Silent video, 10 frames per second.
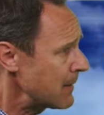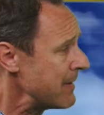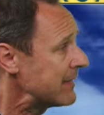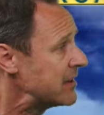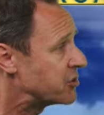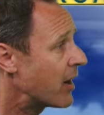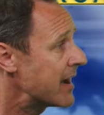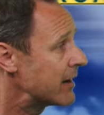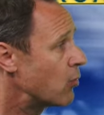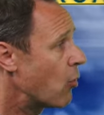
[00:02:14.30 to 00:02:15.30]
Mainly
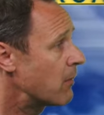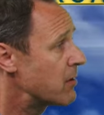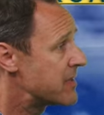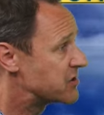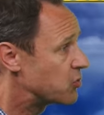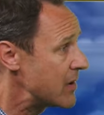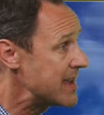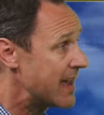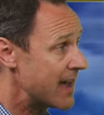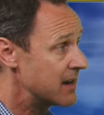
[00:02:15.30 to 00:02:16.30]
dry and warmer this
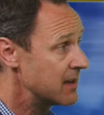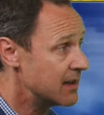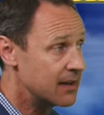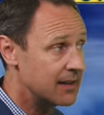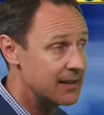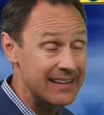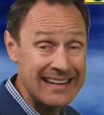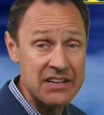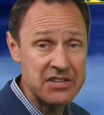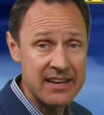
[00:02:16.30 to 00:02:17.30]
weekend
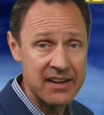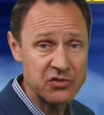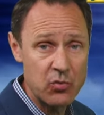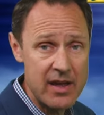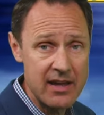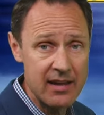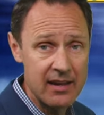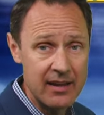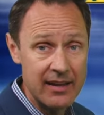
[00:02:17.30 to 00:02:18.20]
into next week,